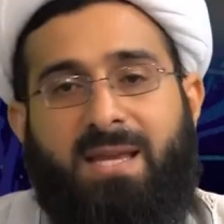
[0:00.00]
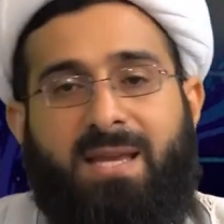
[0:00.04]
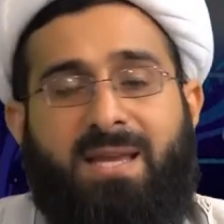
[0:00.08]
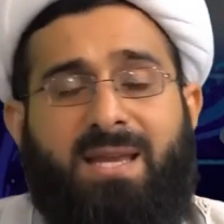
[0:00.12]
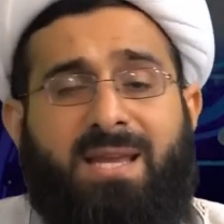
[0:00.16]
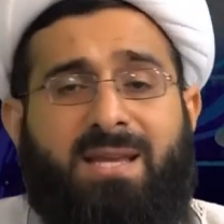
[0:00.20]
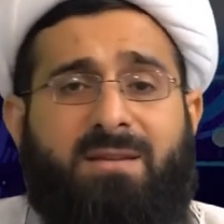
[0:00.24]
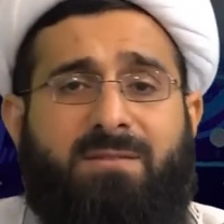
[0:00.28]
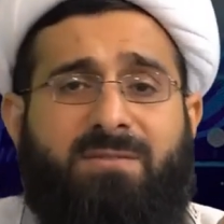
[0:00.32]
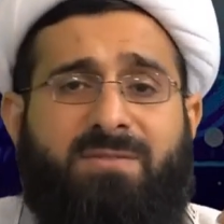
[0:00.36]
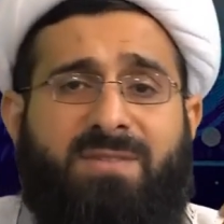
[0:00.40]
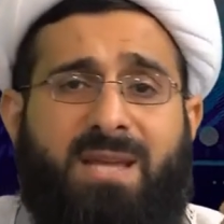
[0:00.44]

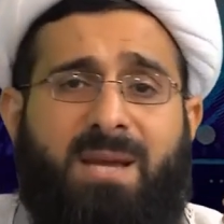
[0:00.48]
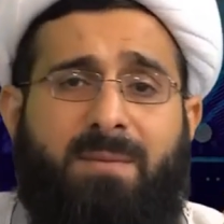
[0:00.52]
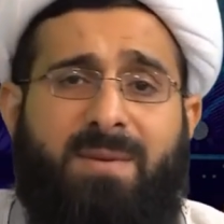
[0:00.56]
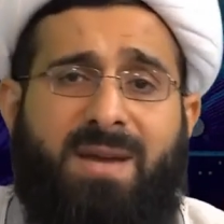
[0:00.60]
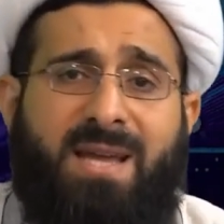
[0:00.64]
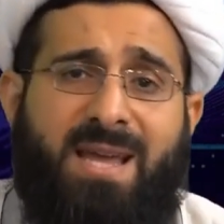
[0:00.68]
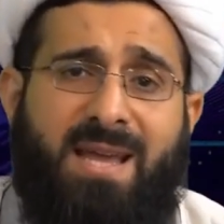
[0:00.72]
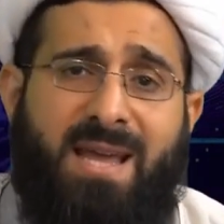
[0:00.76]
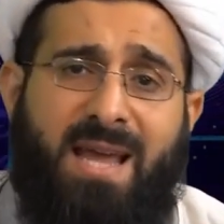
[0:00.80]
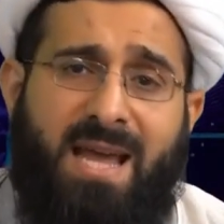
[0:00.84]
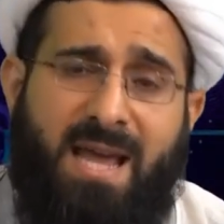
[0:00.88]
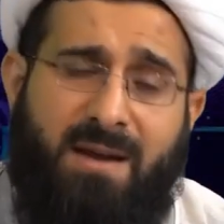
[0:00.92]
in
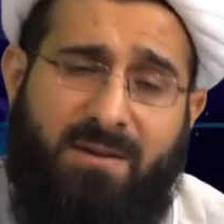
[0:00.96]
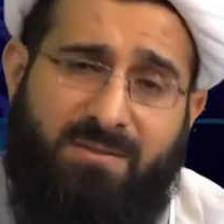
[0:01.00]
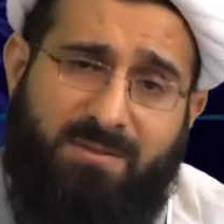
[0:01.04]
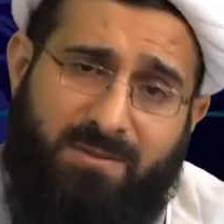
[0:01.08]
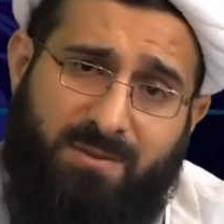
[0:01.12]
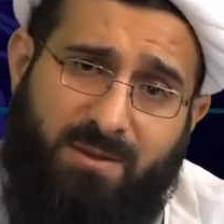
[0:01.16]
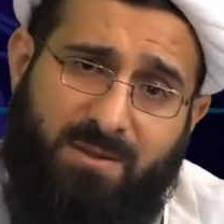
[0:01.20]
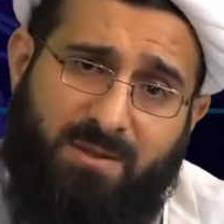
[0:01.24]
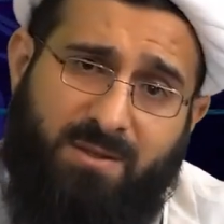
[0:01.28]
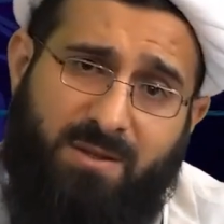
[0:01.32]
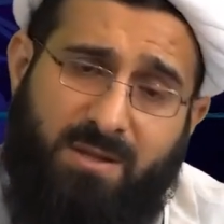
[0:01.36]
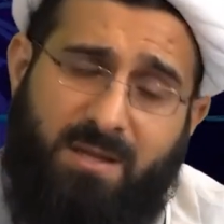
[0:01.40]
family life,
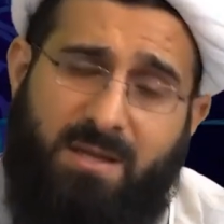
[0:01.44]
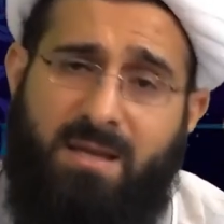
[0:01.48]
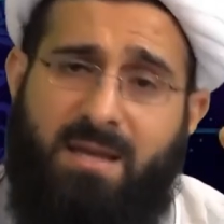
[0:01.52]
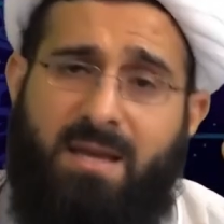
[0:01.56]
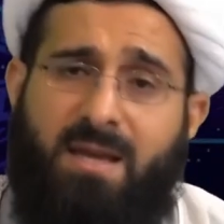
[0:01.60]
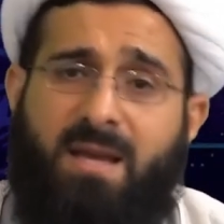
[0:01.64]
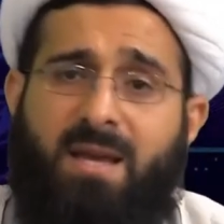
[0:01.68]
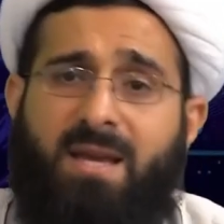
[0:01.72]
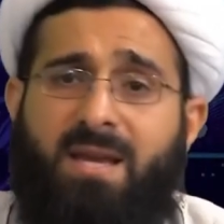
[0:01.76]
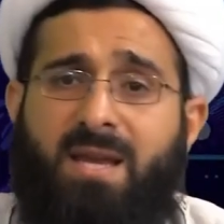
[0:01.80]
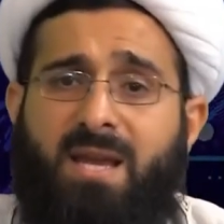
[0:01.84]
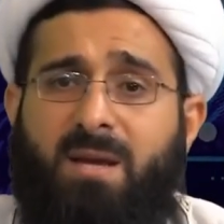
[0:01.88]

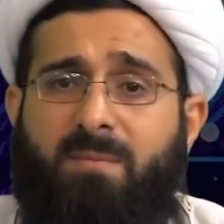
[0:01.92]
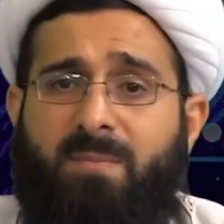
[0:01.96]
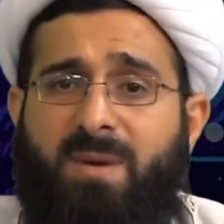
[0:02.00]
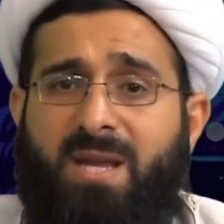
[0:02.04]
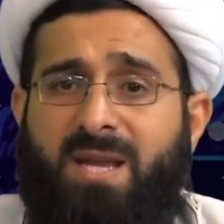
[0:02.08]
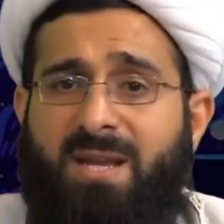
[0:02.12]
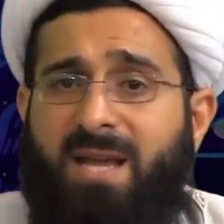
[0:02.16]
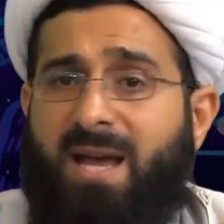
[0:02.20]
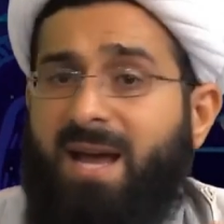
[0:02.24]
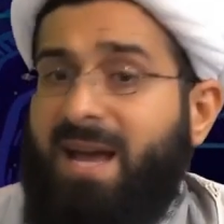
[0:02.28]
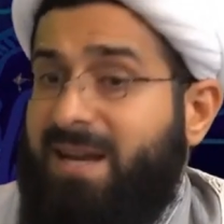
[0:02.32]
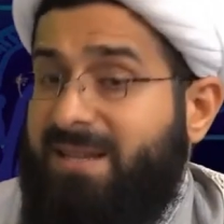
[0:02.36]

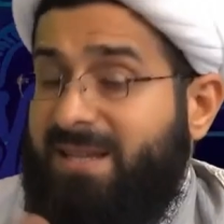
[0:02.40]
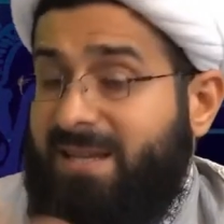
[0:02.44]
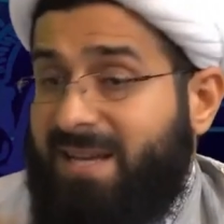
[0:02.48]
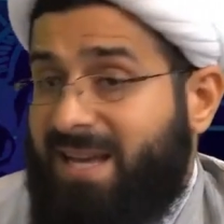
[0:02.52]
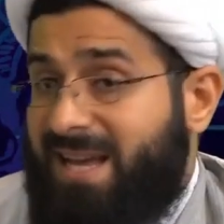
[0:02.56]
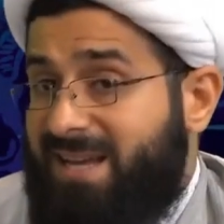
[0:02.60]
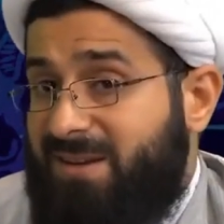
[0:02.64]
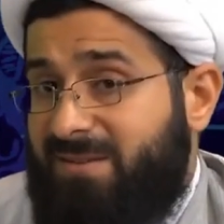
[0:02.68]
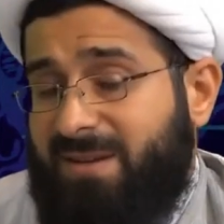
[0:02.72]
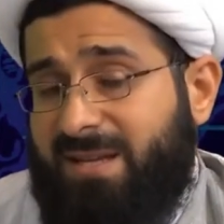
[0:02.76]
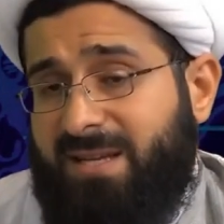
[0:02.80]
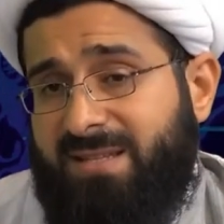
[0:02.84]
among other
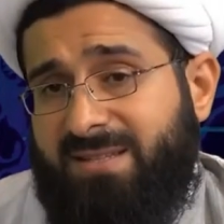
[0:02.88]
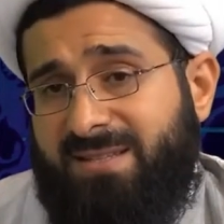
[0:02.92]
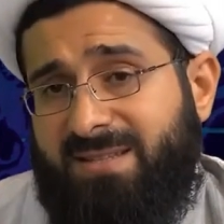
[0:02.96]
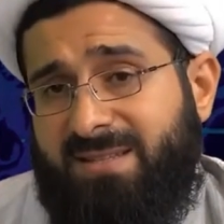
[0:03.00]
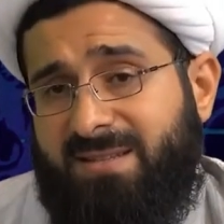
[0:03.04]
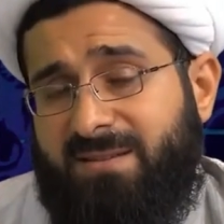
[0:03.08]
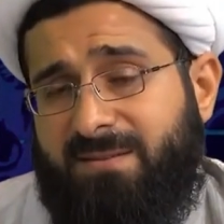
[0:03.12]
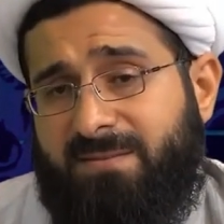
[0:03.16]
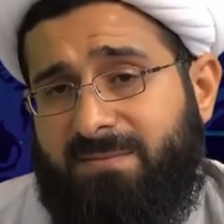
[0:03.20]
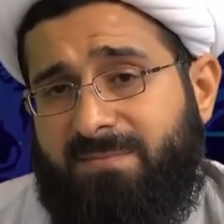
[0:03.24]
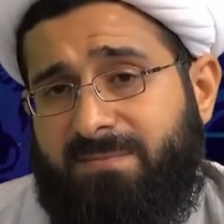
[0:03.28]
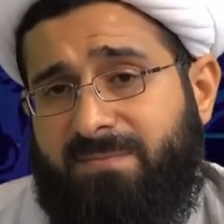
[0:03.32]
areas.